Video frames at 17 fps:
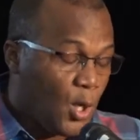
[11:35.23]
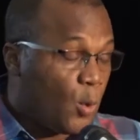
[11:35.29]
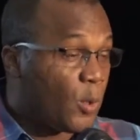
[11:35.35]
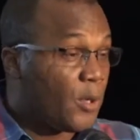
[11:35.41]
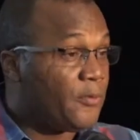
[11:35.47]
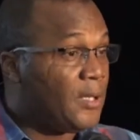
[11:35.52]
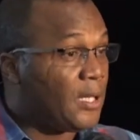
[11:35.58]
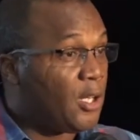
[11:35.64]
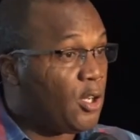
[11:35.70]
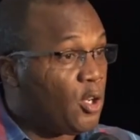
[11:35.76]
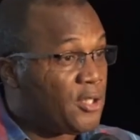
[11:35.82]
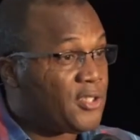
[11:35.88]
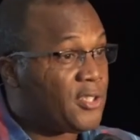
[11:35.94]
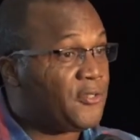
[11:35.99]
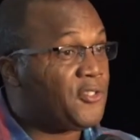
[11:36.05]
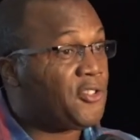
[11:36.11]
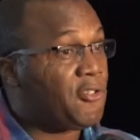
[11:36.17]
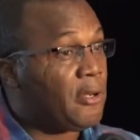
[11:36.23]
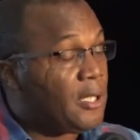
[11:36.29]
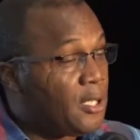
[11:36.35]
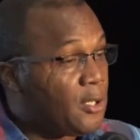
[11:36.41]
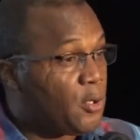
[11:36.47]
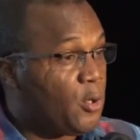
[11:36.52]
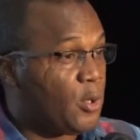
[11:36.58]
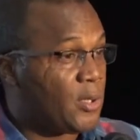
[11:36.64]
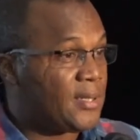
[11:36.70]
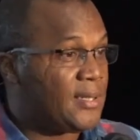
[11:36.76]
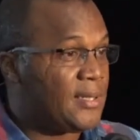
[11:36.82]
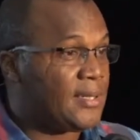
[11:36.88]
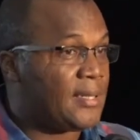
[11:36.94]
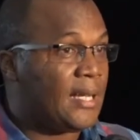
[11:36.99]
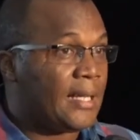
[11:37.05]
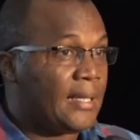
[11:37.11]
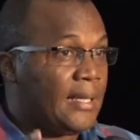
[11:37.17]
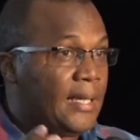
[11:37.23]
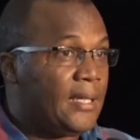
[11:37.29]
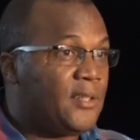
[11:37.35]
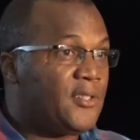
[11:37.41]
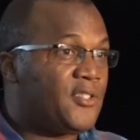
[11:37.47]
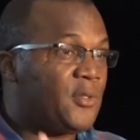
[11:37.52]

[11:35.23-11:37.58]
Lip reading: We've done lots of training courses, again,